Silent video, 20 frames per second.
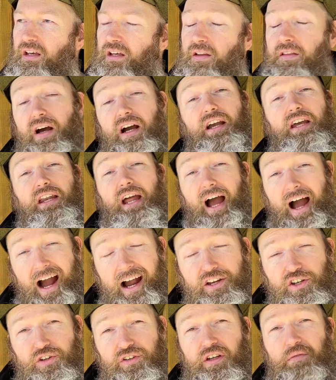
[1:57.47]
that can
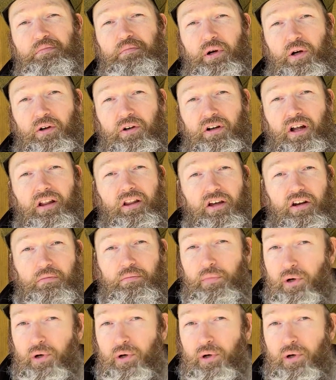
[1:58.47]
actually burn a lot of